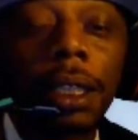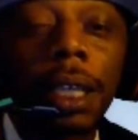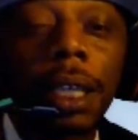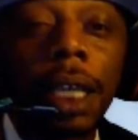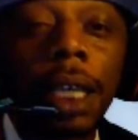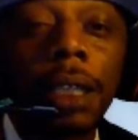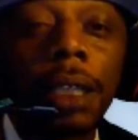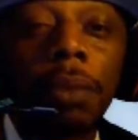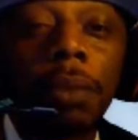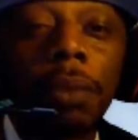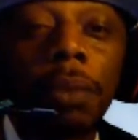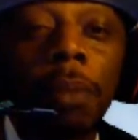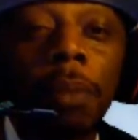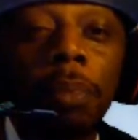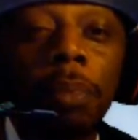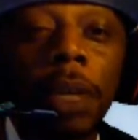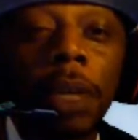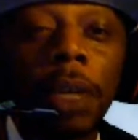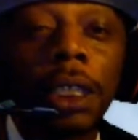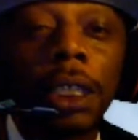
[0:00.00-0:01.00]
Ezra
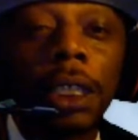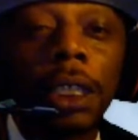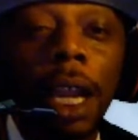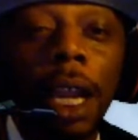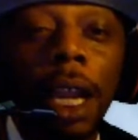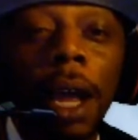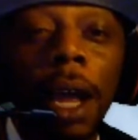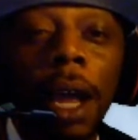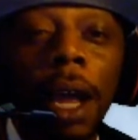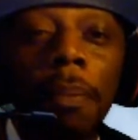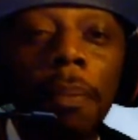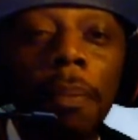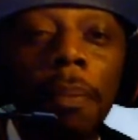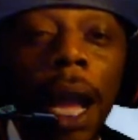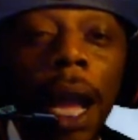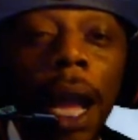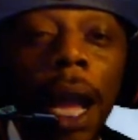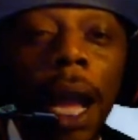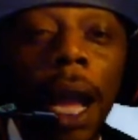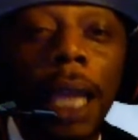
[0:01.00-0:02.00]
Bridger,
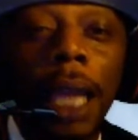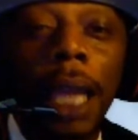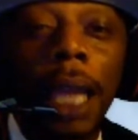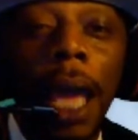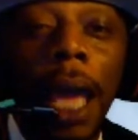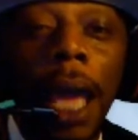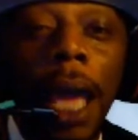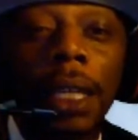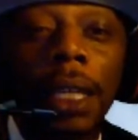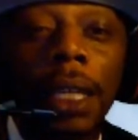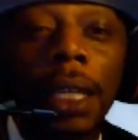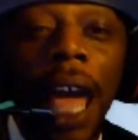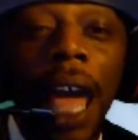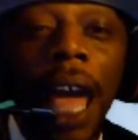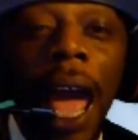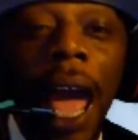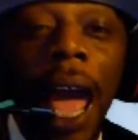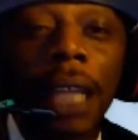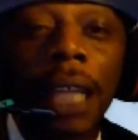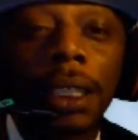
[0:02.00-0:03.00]
mine at
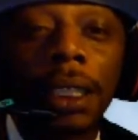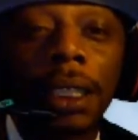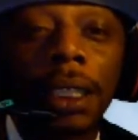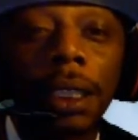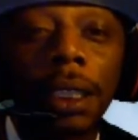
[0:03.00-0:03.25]
last.